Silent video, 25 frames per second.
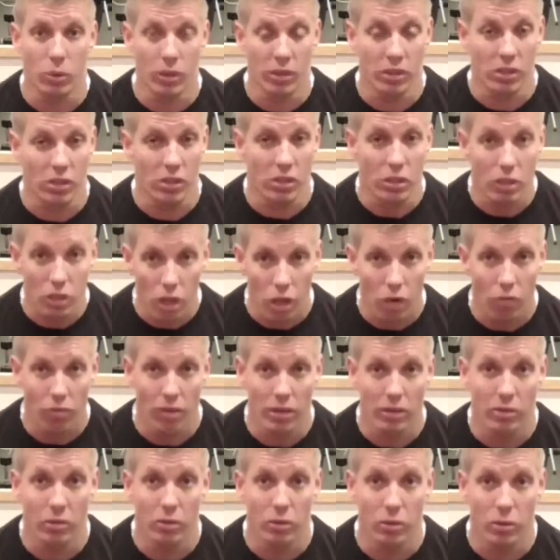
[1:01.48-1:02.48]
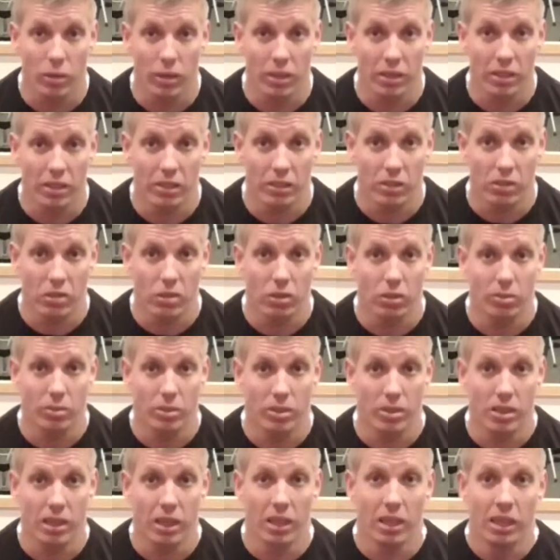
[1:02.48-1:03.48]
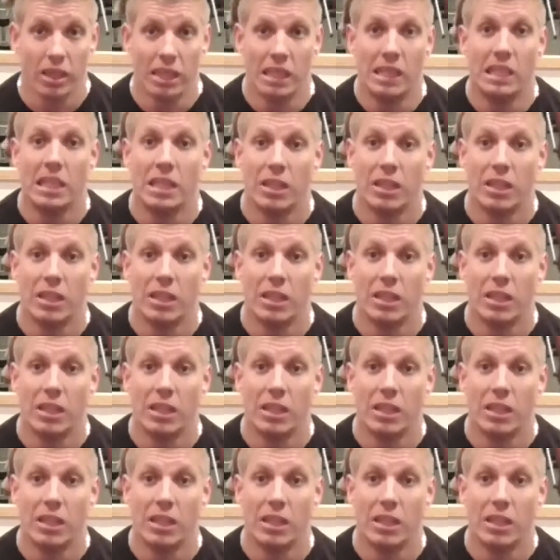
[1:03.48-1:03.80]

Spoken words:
between. So there's no rest between in a superset.